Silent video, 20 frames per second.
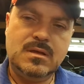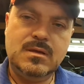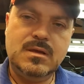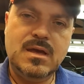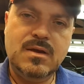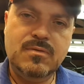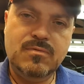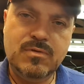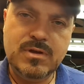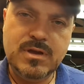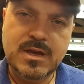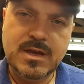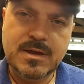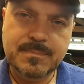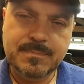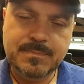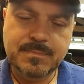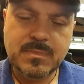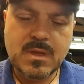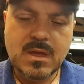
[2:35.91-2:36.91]
every year.
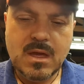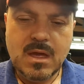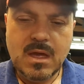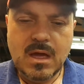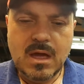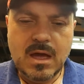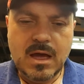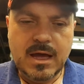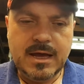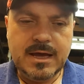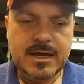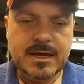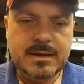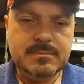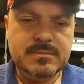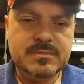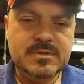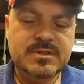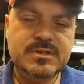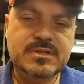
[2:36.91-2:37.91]

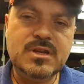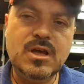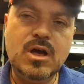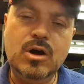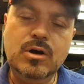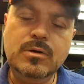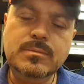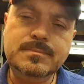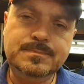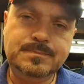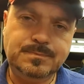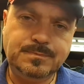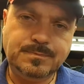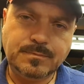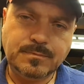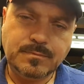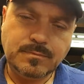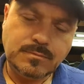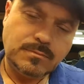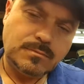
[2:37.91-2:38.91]
So
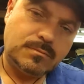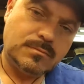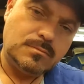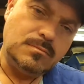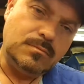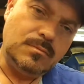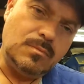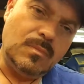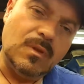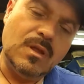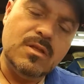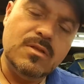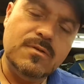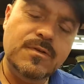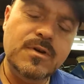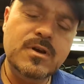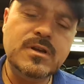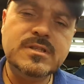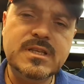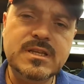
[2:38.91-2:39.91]
the
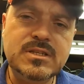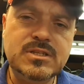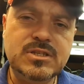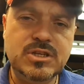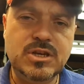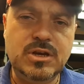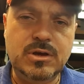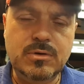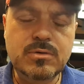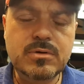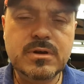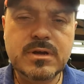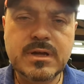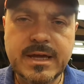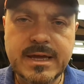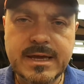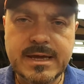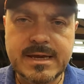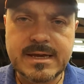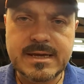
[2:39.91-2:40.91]
first thing to do
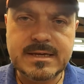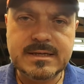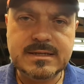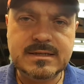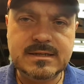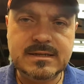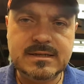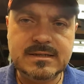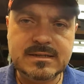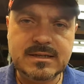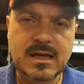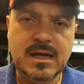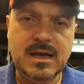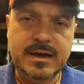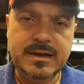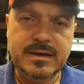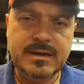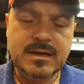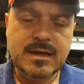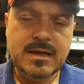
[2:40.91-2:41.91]
is to
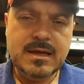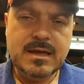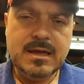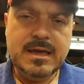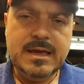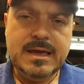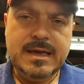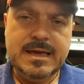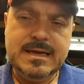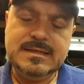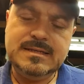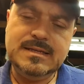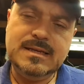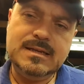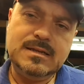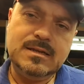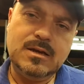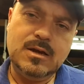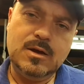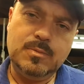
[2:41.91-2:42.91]
decide, is
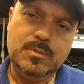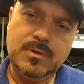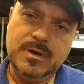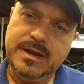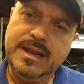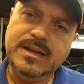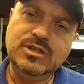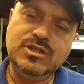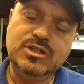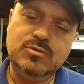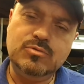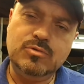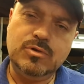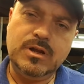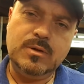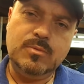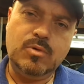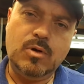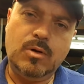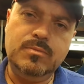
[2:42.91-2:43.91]
it an engine
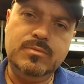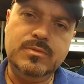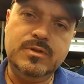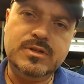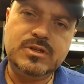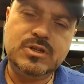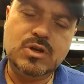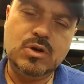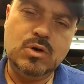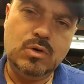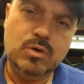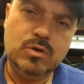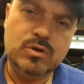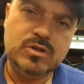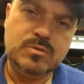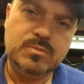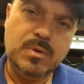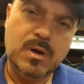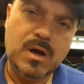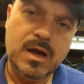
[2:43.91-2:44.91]
running problem that's
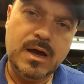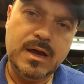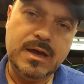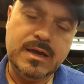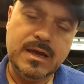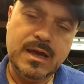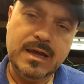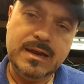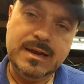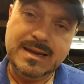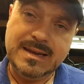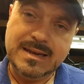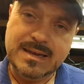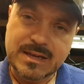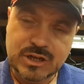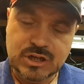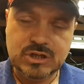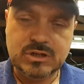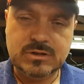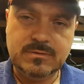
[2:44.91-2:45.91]
caused by an
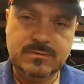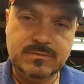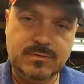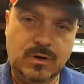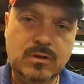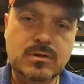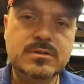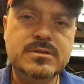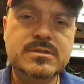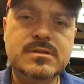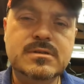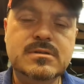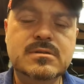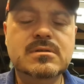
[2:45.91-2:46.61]
ignition fault,